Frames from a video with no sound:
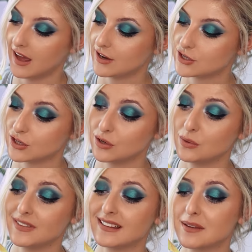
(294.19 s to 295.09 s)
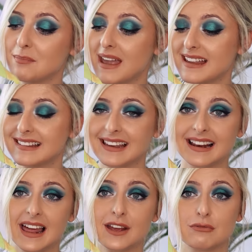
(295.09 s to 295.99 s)
and two, this amazing
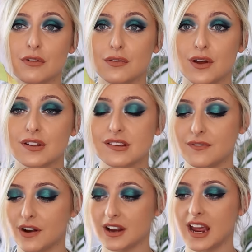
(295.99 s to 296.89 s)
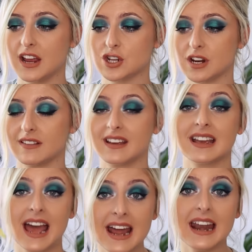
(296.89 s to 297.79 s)
like reverse variegation
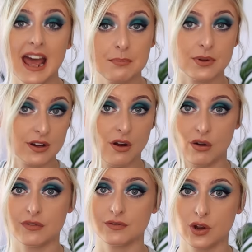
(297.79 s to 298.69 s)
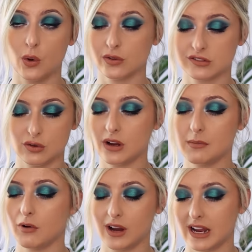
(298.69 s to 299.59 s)
that can happen on ghosts. Don't get
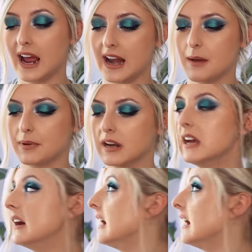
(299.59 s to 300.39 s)
me wrong, it can happen.